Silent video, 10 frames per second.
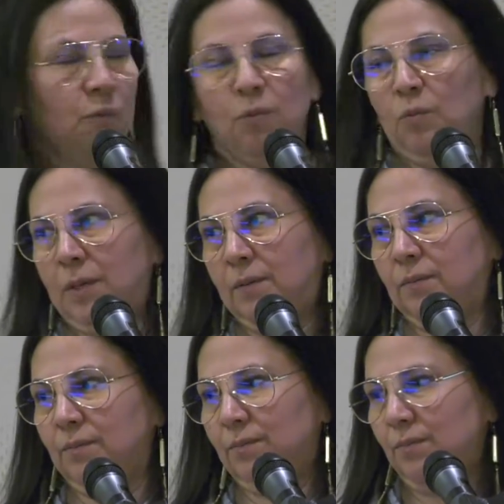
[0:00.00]

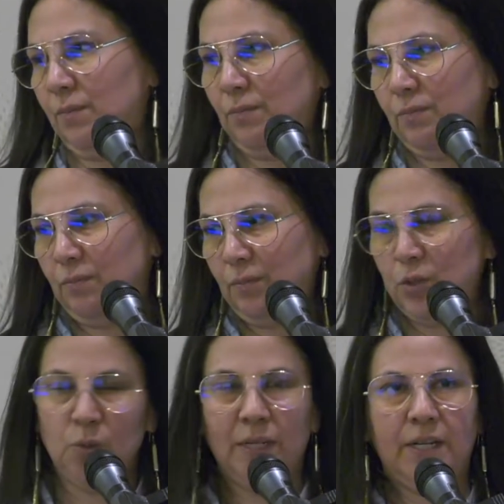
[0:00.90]
when
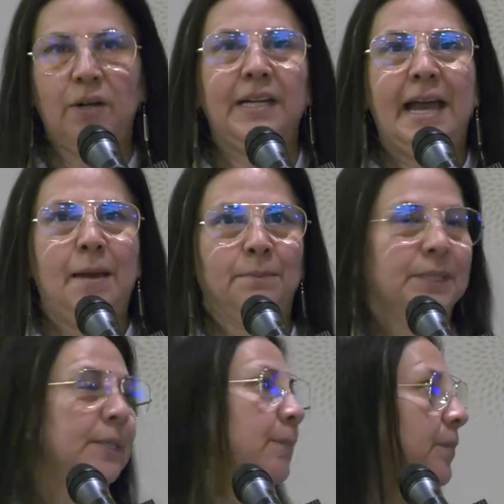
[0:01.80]
doing our camps.